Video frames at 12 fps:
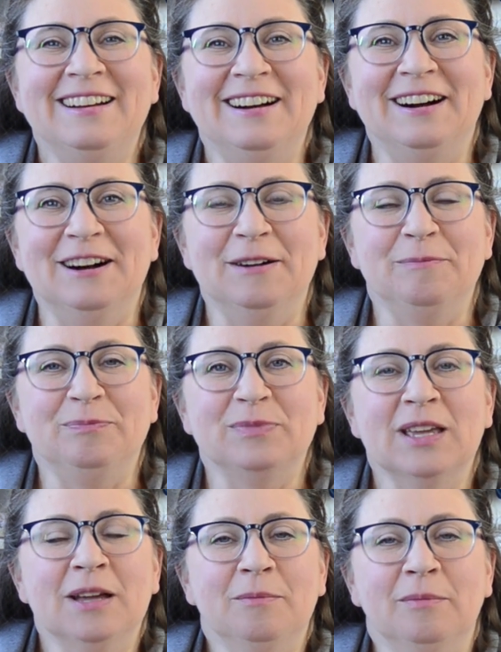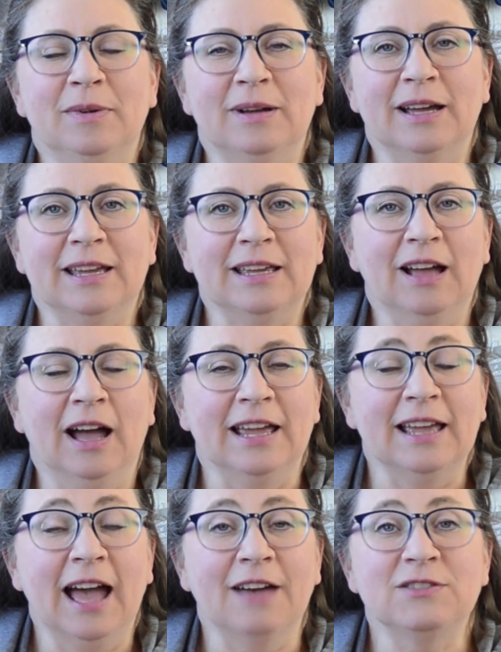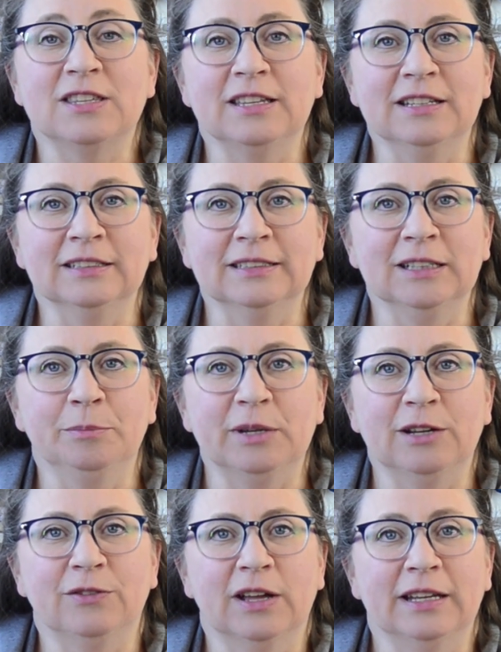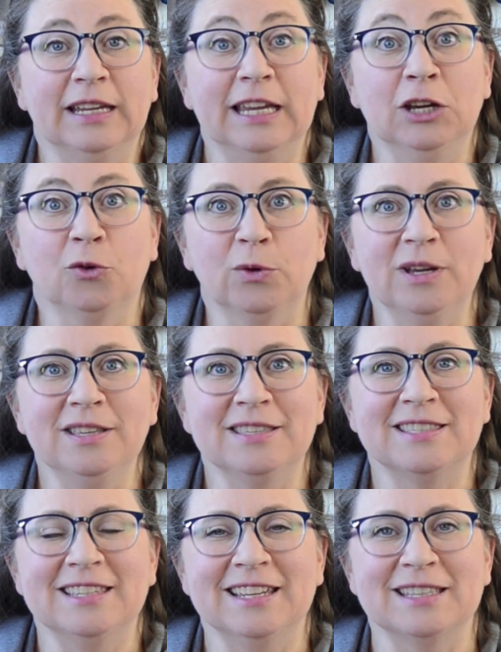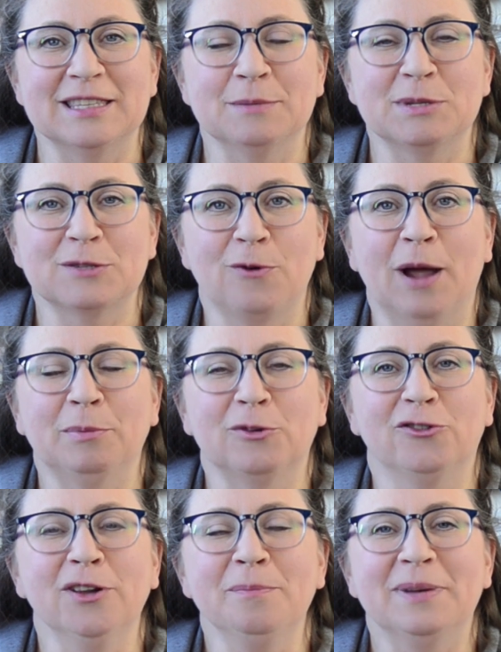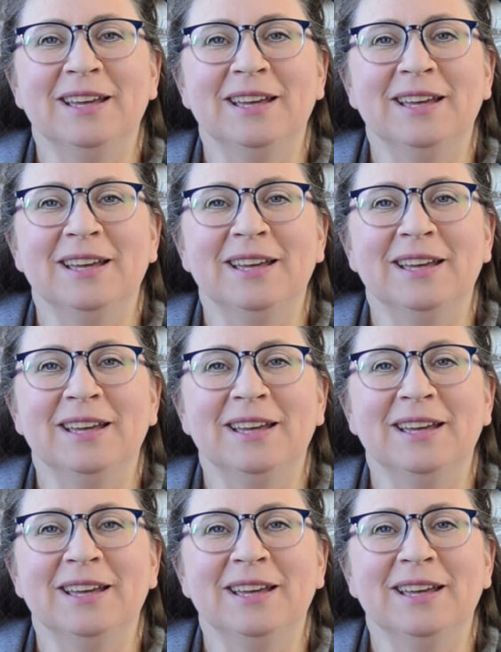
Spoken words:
I have seen a little bit of an increase in subscribership,